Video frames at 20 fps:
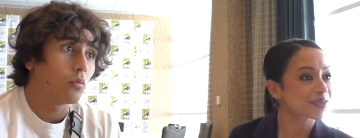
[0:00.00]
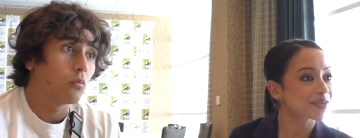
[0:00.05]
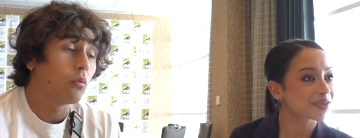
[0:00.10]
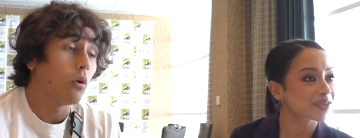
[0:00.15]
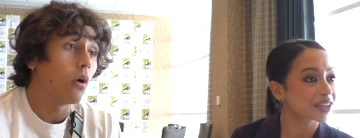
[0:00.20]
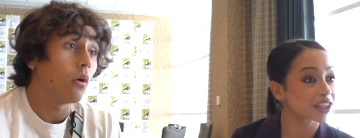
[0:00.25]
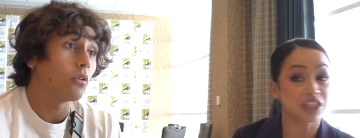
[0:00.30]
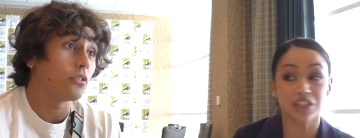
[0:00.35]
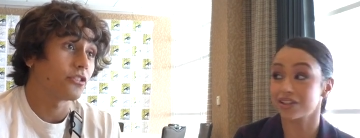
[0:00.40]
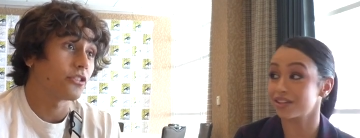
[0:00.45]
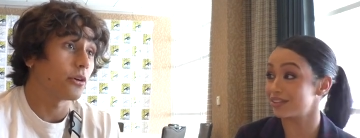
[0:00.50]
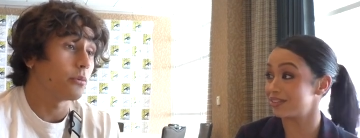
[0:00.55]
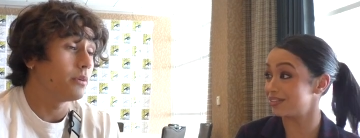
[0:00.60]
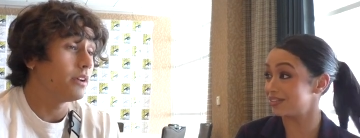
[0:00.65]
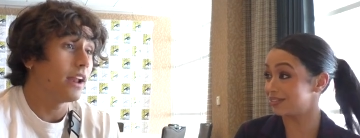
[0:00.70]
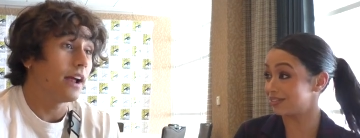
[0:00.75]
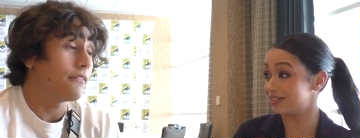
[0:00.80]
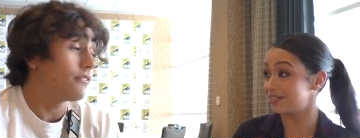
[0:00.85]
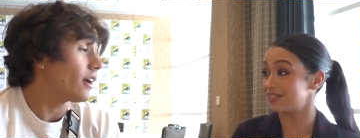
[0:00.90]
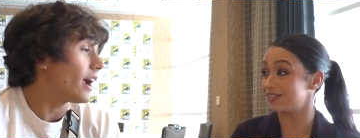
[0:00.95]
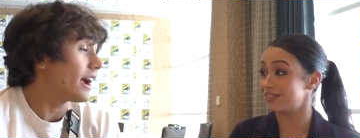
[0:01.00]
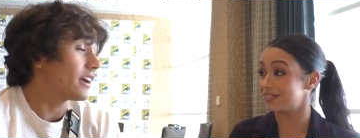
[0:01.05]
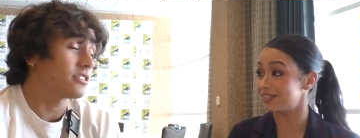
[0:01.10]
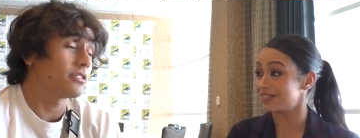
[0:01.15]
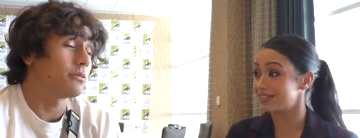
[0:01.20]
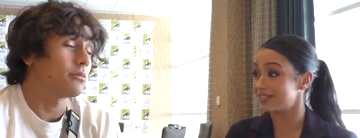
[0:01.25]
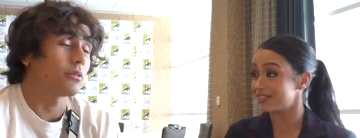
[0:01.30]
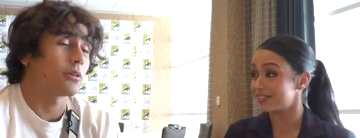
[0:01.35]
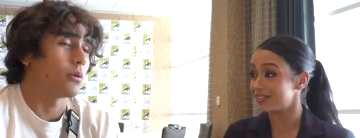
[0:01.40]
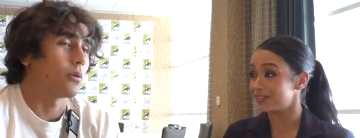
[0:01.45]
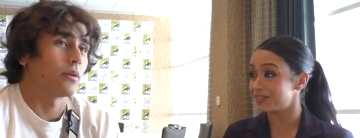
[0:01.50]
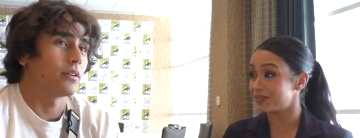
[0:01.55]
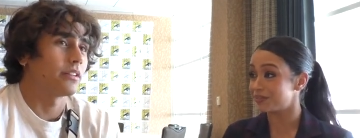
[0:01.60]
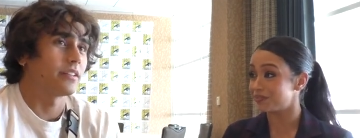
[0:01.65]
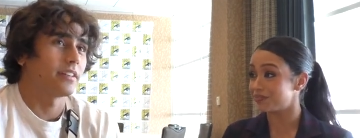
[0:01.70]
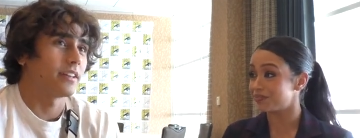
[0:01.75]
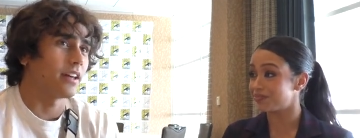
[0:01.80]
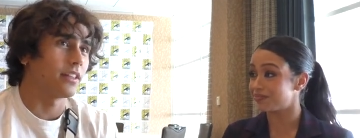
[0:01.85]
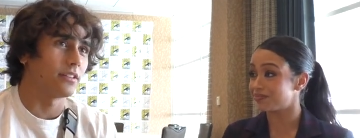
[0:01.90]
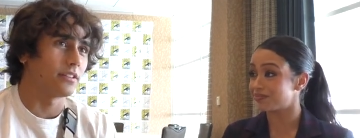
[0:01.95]
Speaker 1: Well, so we never actually recorded
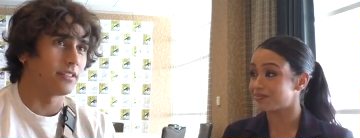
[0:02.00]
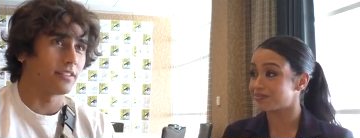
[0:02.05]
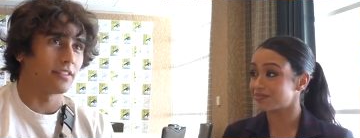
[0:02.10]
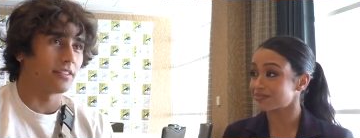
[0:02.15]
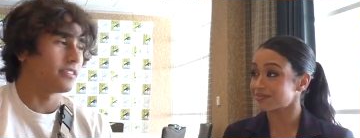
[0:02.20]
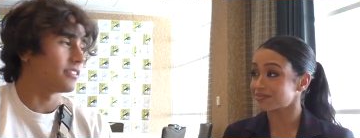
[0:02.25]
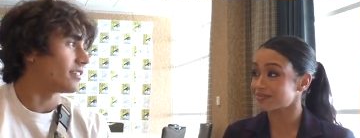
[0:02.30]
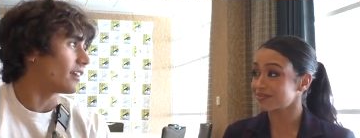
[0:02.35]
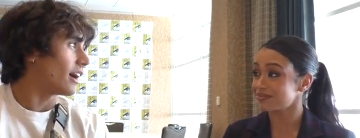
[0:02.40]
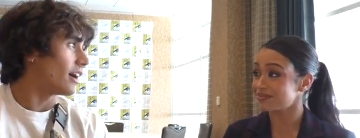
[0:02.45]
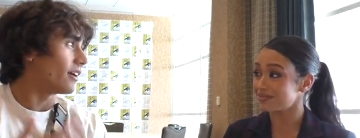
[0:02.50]
together. This is